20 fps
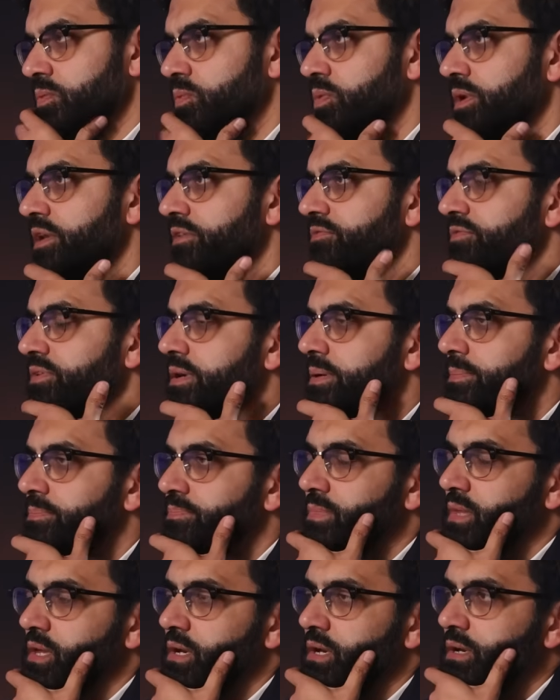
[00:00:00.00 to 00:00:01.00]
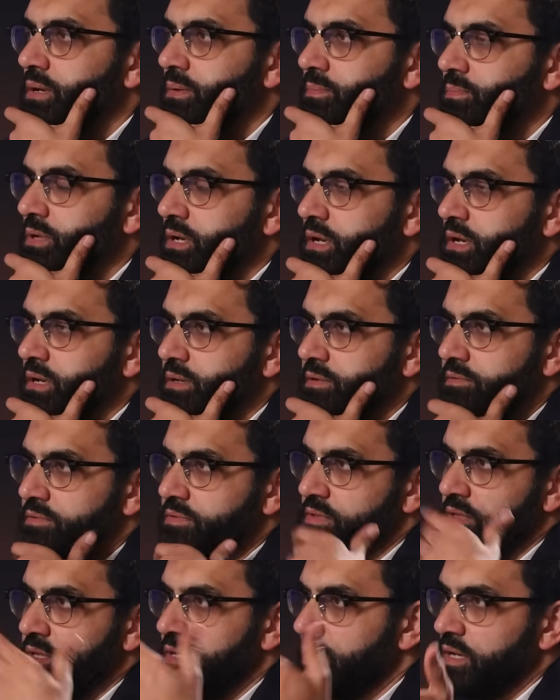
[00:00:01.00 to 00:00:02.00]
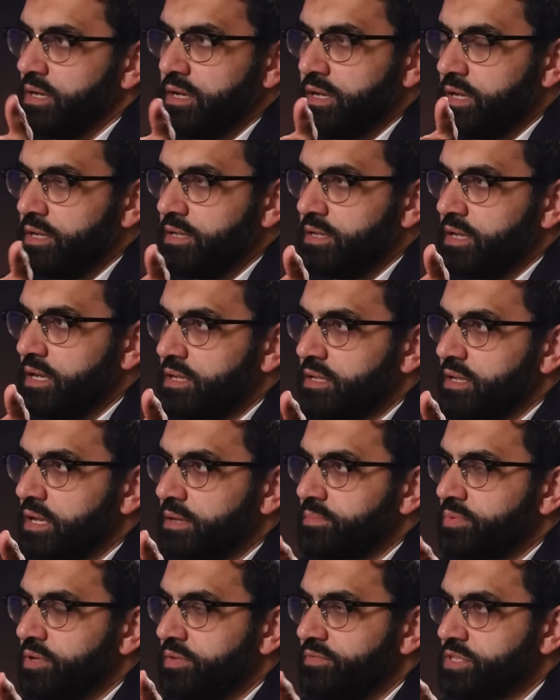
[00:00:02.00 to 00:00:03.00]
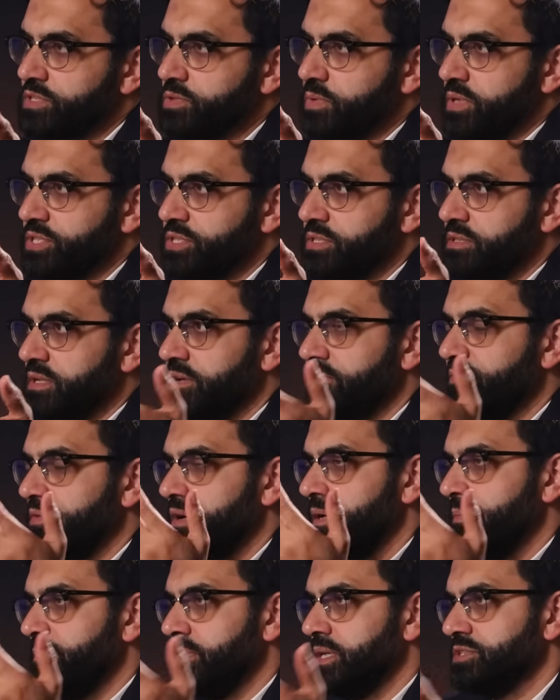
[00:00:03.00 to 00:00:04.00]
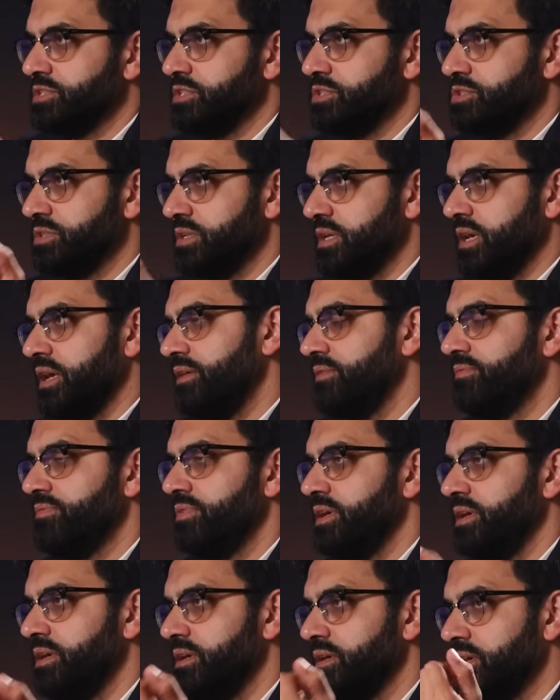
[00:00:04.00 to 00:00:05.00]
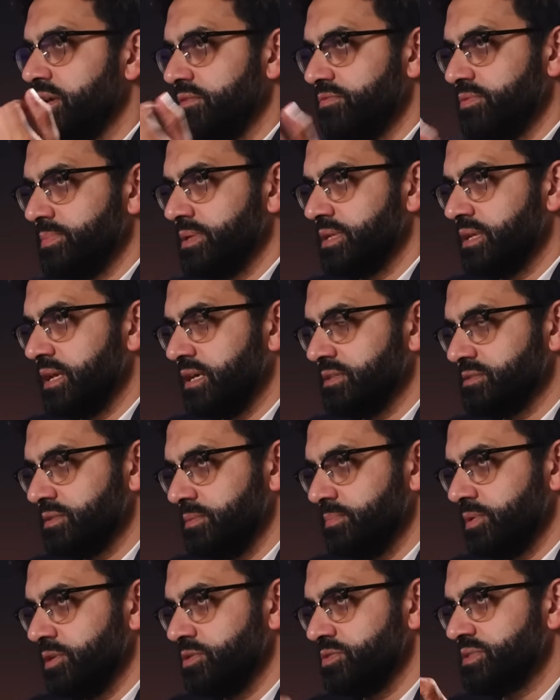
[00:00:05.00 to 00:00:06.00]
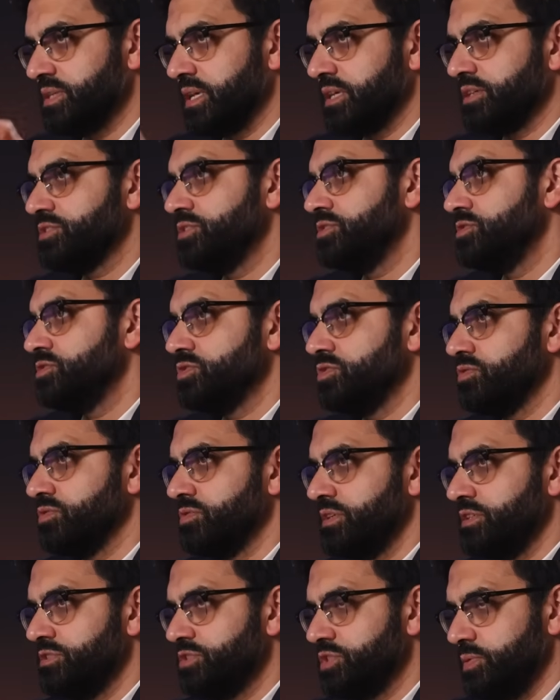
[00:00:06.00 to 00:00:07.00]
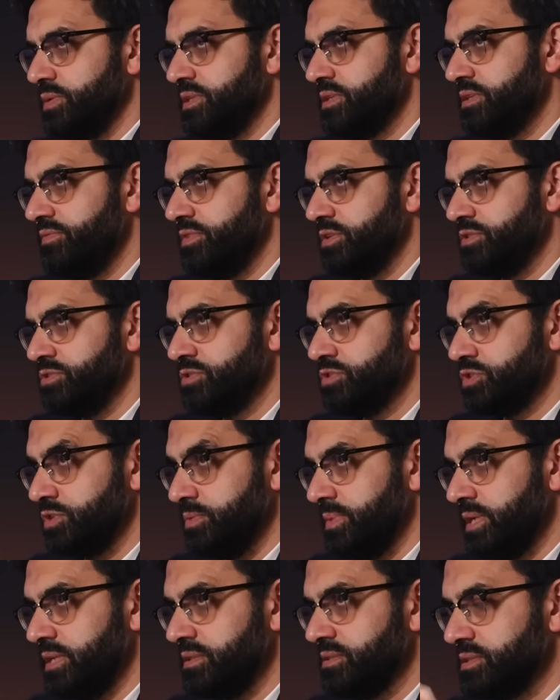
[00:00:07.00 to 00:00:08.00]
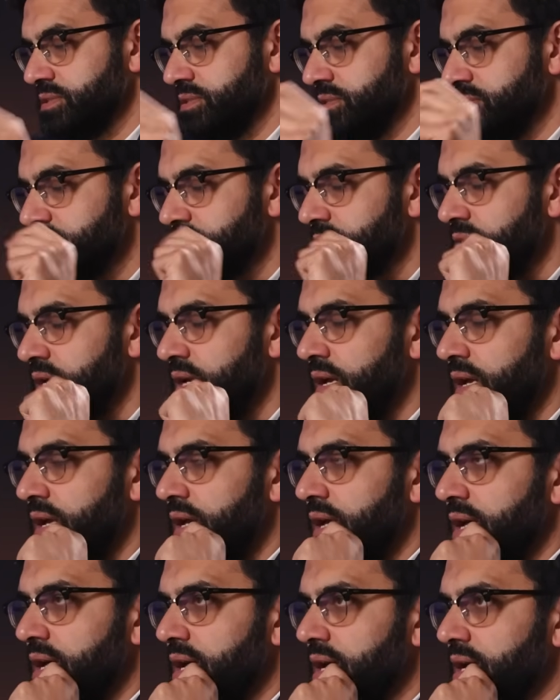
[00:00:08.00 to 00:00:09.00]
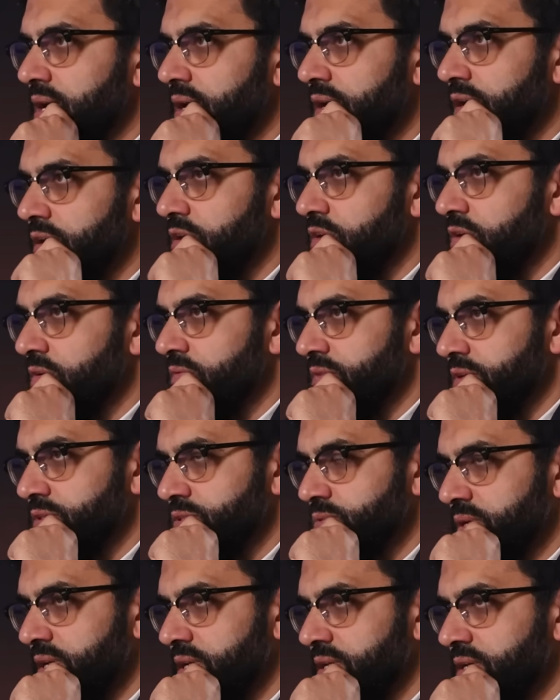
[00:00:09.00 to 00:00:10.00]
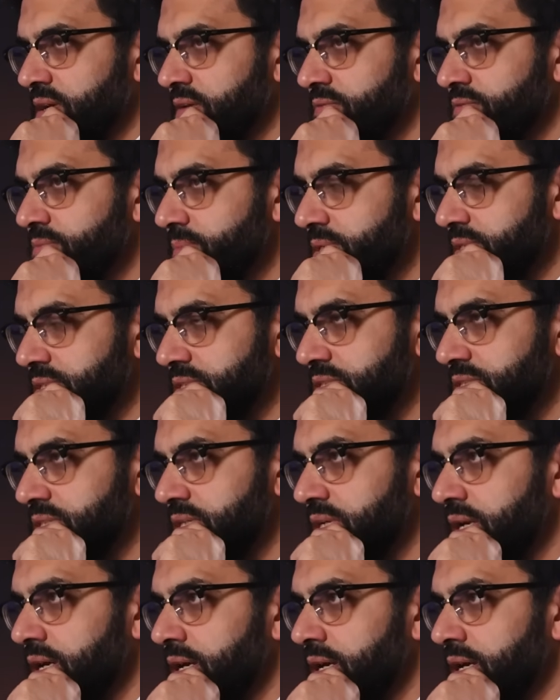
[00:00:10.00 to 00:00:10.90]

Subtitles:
What if, in that previous question, I mentioned today the government has imposed sanctions on these two individuals, two ministers of the Israeli government.